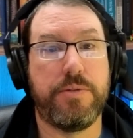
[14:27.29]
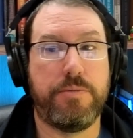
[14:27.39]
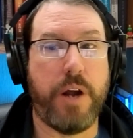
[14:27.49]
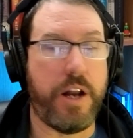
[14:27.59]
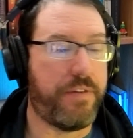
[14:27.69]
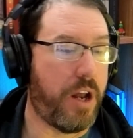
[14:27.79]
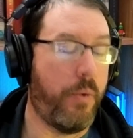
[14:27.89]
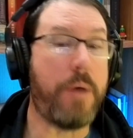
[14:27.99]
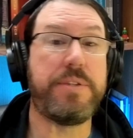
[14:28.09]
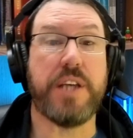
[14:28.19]
right? I've got a
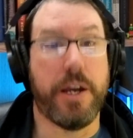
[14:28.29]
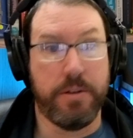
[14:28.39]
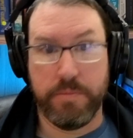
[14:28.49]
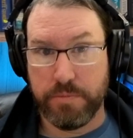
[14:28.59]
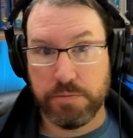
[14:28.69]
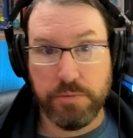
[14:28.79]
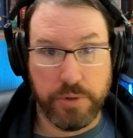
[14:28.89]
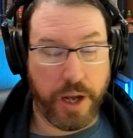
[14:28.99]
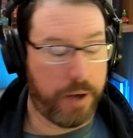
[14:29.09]
website. Okay.